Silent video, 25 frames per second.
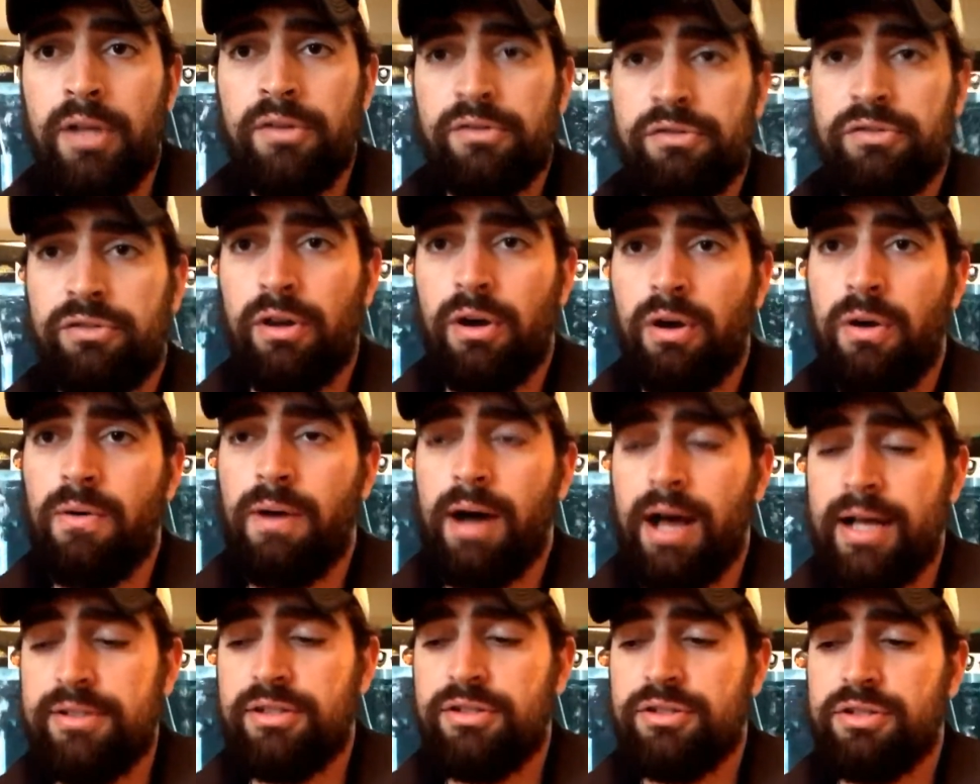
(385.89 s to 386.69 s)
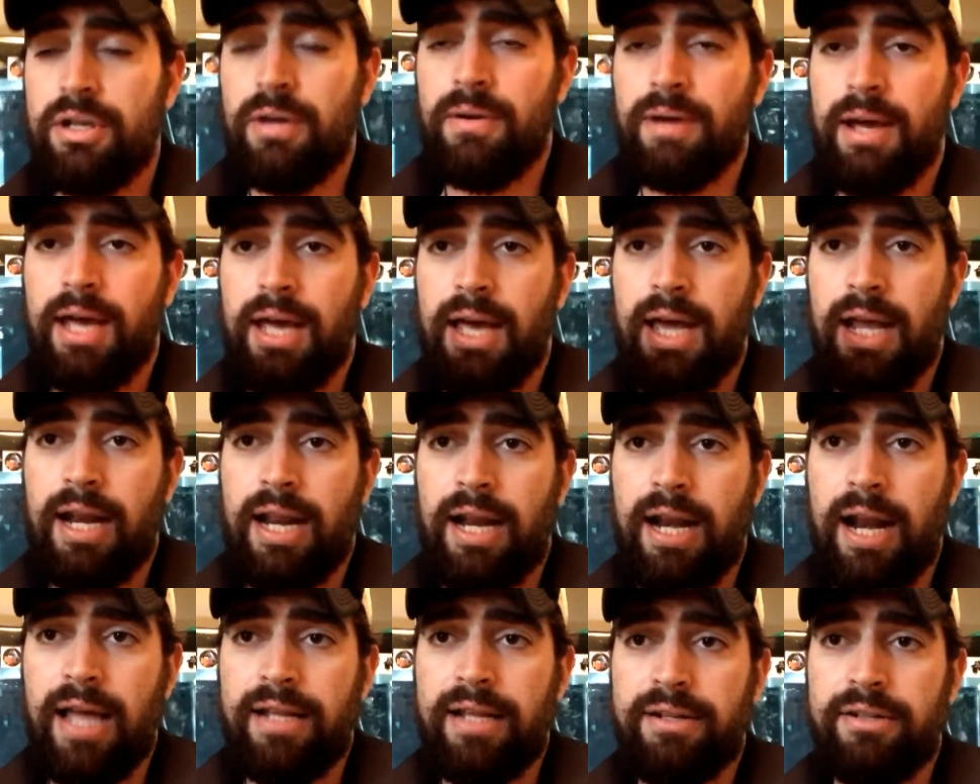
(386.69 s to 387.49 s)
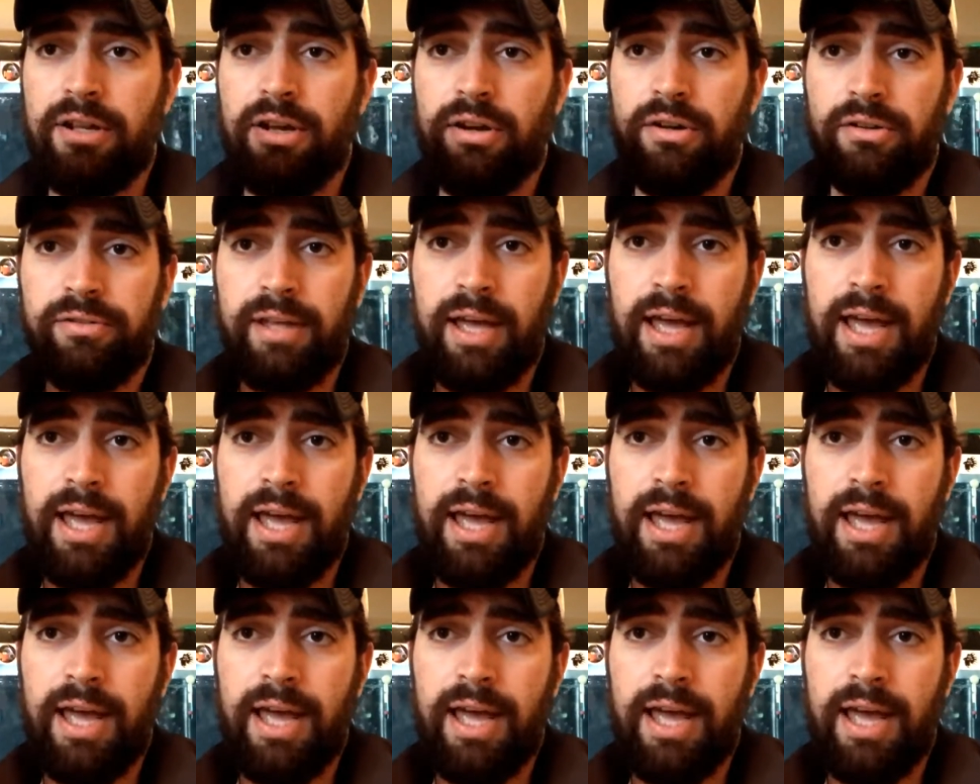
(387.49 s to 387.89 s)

So I just go ahead and I dose.